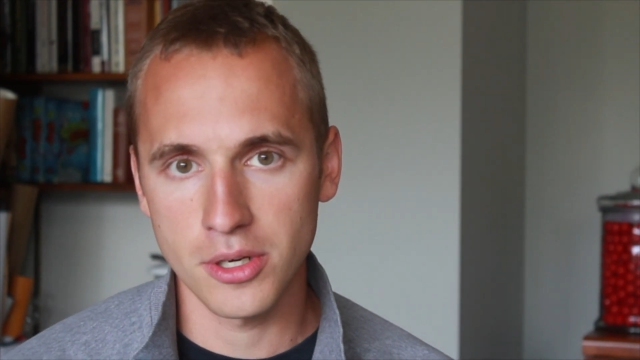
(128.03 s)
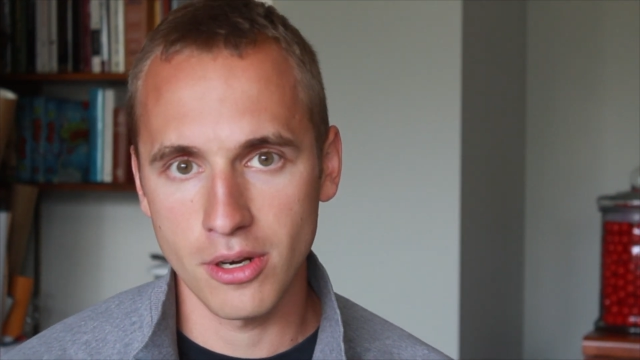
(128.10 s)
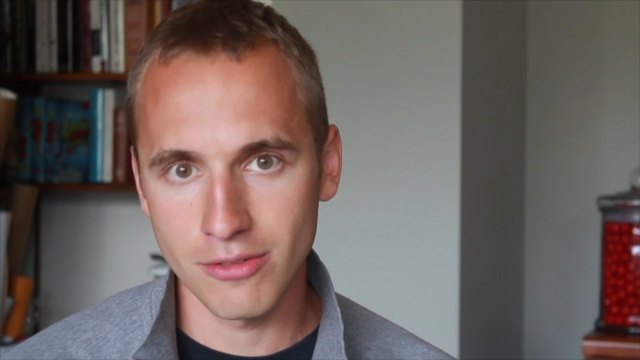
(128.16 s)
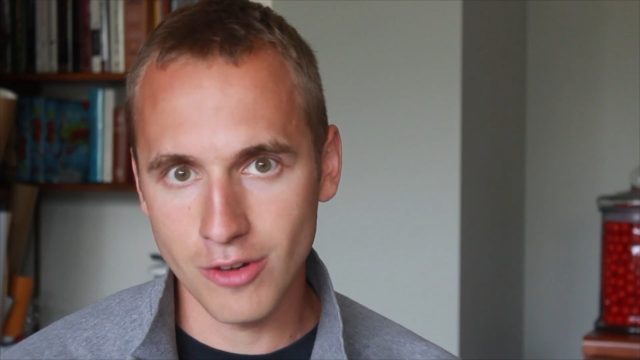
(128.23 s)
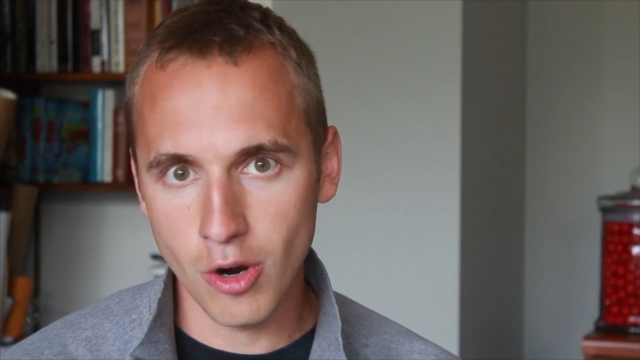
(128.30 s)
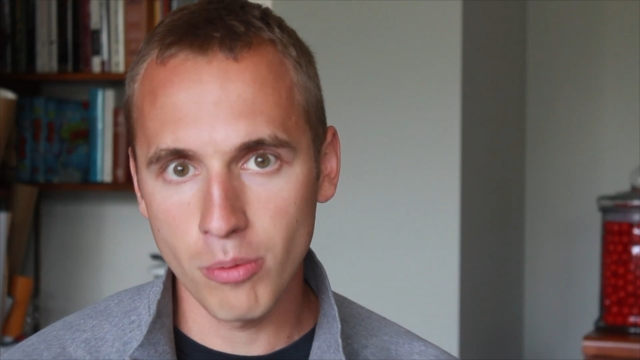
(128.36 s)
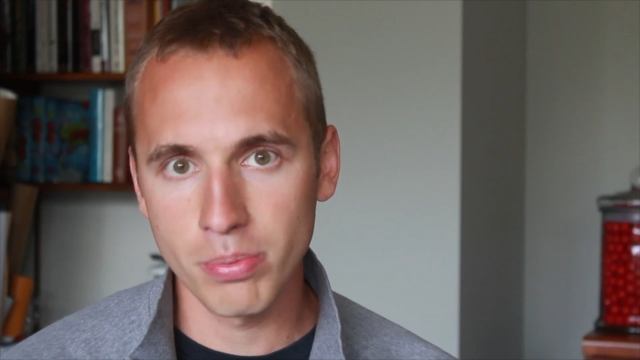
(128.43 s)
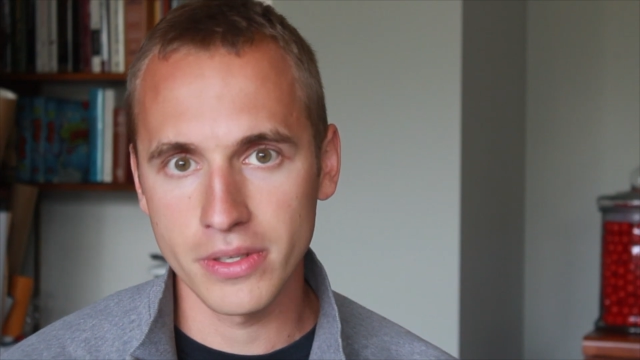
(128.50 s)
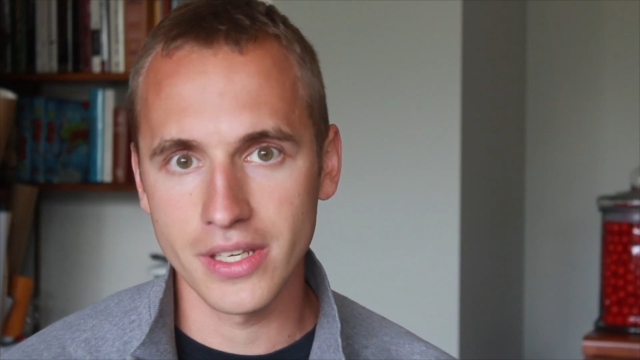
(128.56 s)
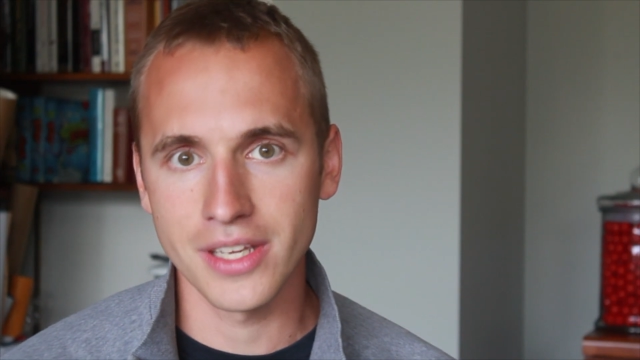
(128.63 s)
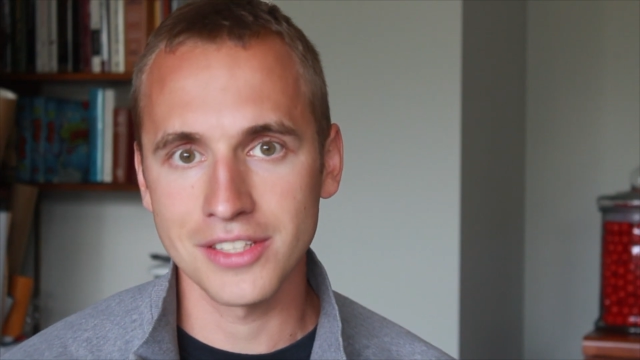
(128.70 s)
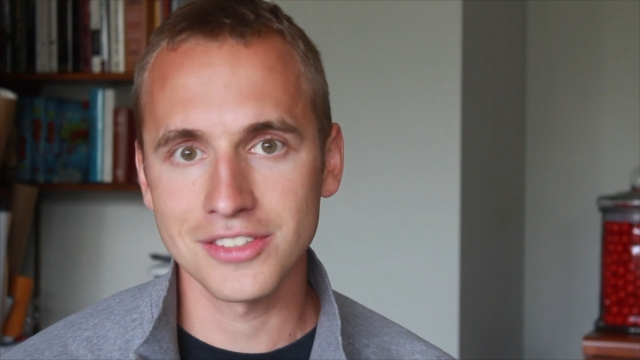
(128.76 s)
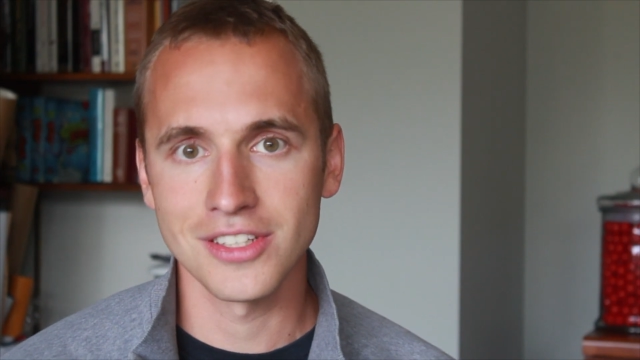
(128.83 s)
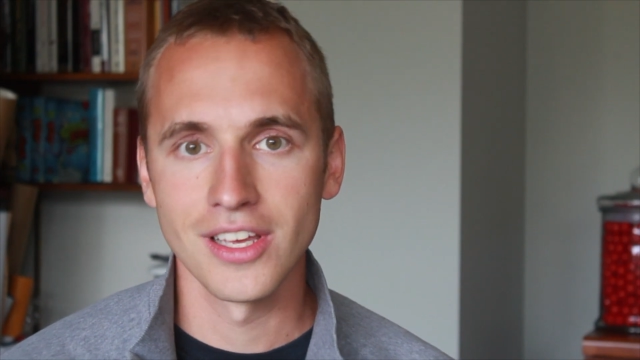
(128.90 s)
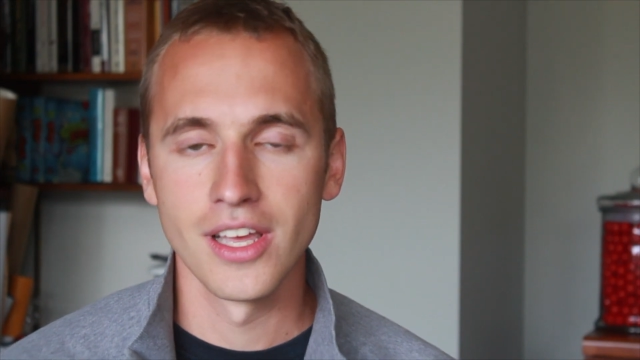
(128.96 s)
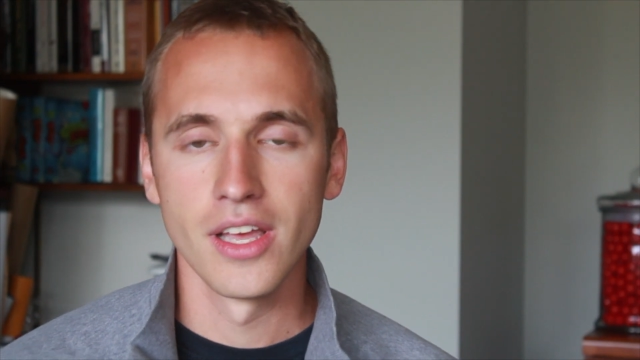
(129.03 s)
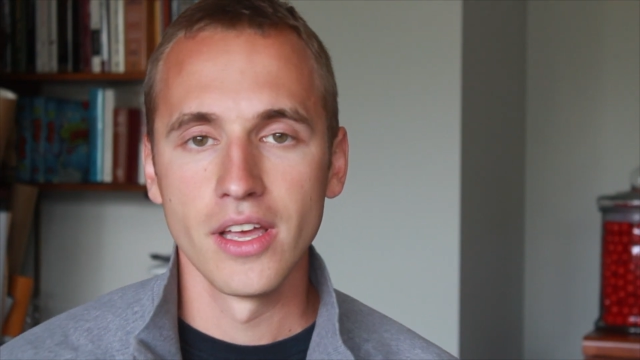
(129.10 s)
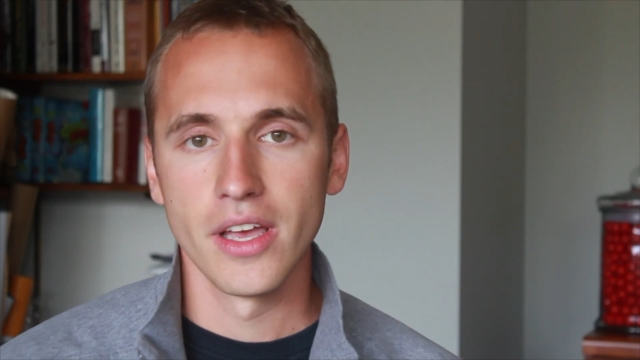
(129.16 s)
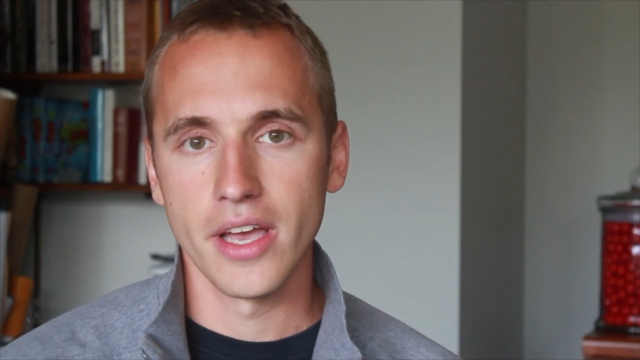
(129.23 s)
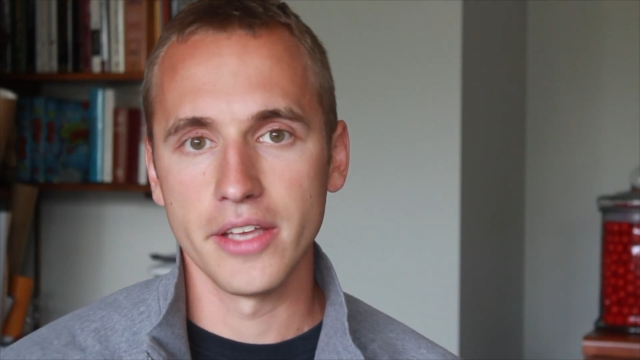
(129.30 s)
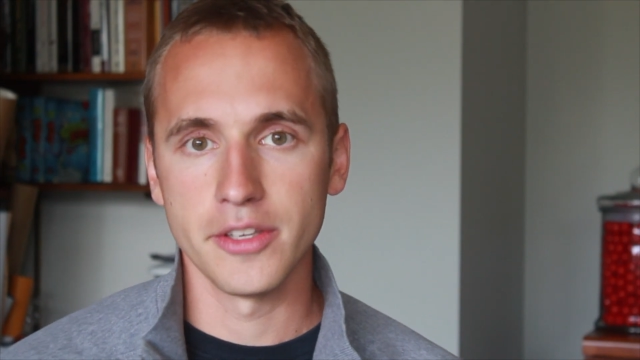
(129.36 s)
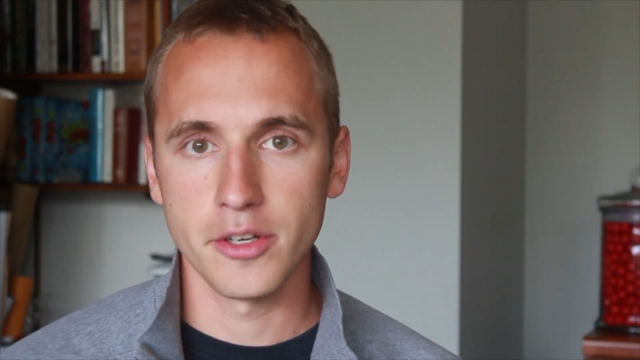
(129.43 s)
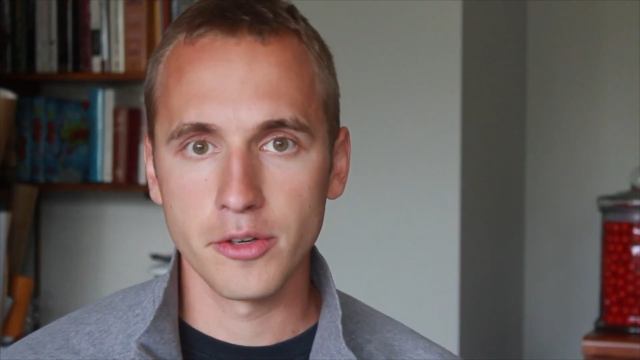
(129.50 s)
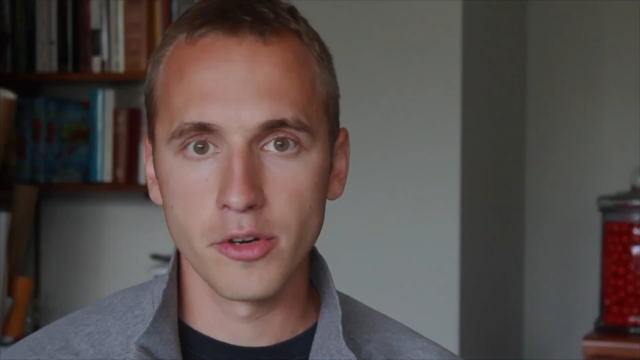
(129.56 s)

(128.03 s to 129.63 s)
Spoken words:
of openness in your